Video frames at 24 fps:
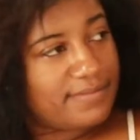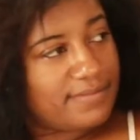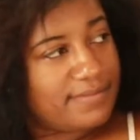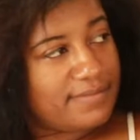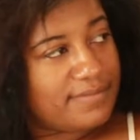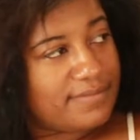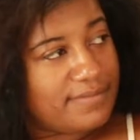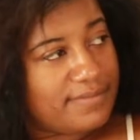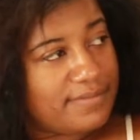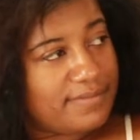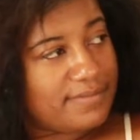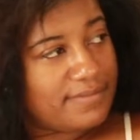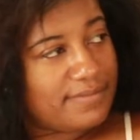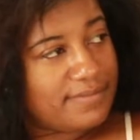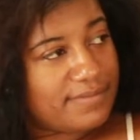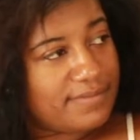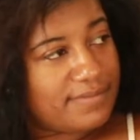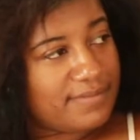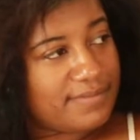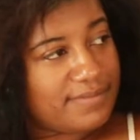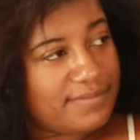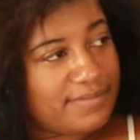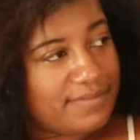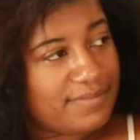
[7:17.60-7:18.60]

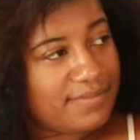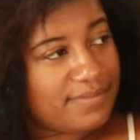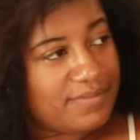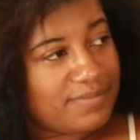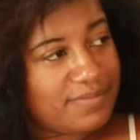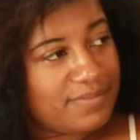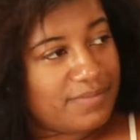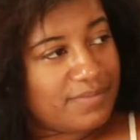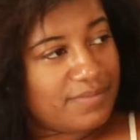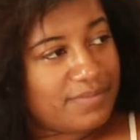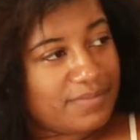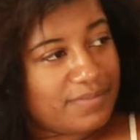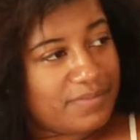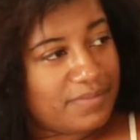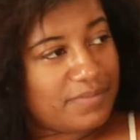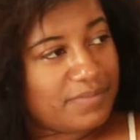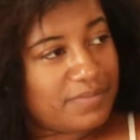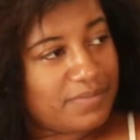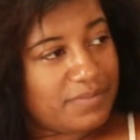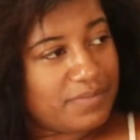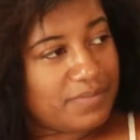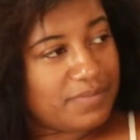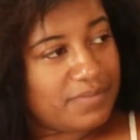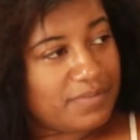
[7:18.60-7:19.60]

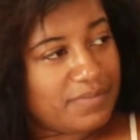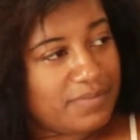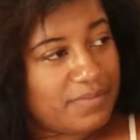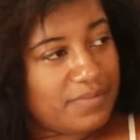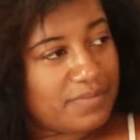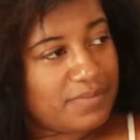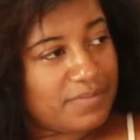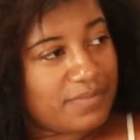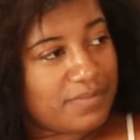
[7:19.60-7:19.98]
(silent)